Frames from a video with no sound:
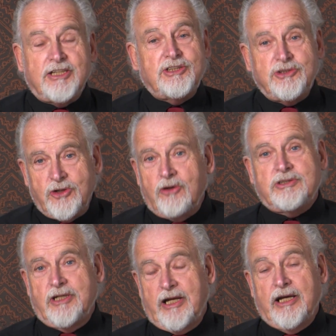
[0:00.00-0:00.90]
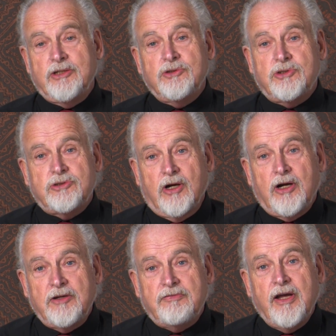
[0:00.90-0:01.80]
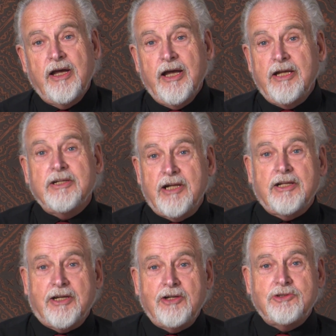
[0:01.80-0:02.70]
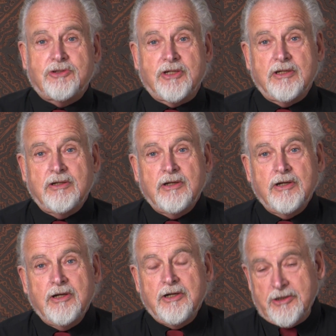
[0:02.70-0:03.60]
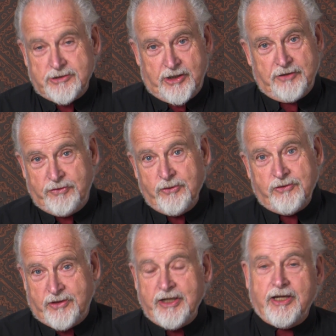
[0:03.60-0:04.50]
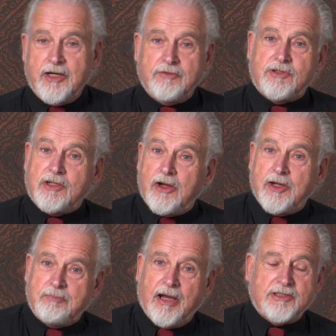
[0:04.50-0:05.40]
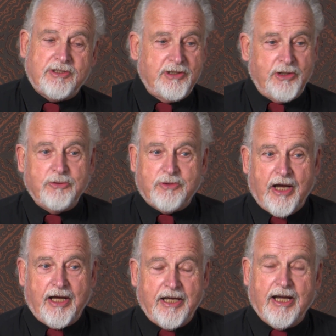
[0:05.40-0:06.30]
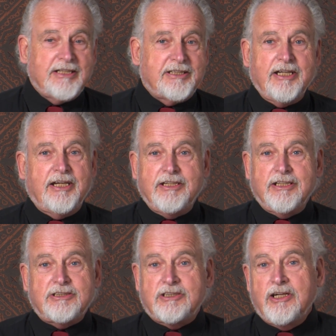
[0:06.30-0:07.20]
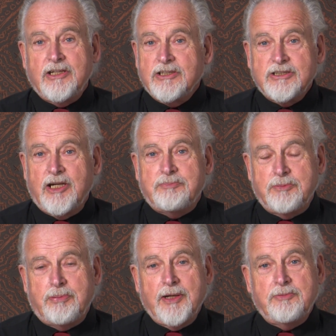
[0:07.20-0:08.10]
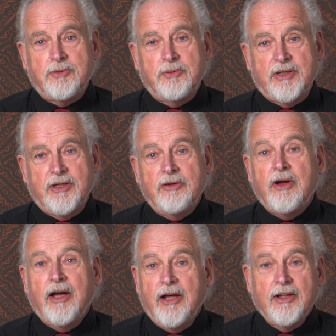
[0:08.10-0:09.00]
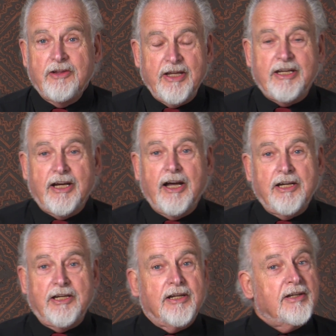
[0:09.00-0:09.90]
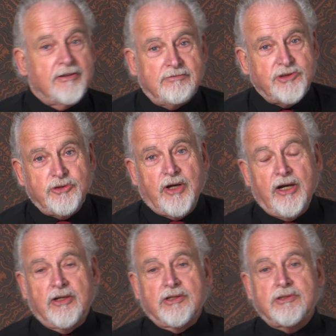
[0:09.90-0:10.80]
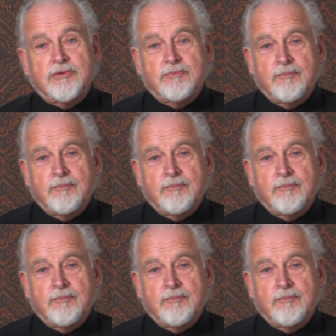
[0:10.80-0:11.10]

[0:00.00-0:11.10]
does not allow you to drive in another country. So if you're thinking of going back to the UK and taking this slip of paper with you, think again. You can't.